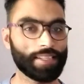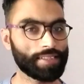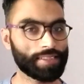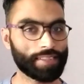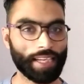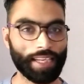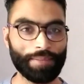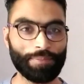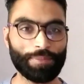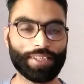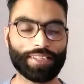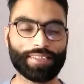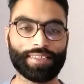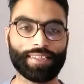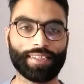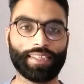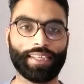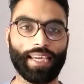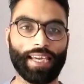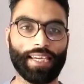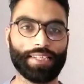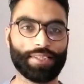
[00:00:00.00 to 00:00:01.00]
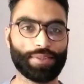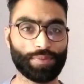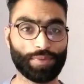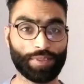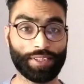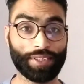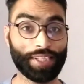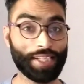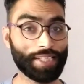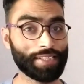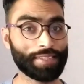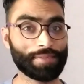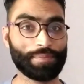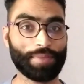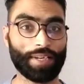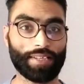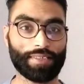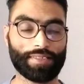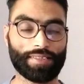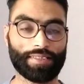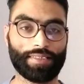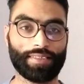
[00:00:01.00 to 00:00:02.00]
Same is the case with this
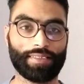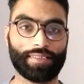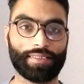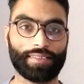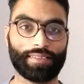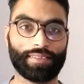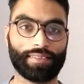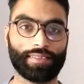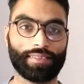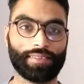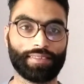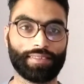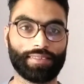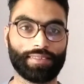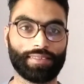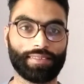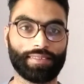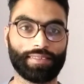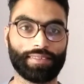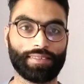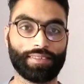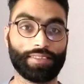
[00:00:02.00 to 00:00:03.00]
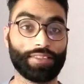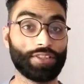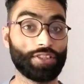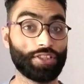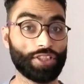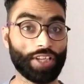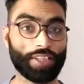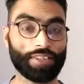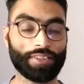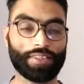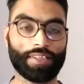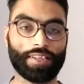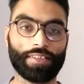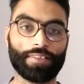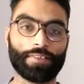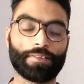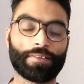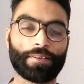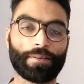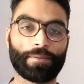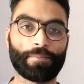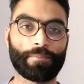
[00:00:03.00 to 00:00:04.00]
bachelor, Chandran.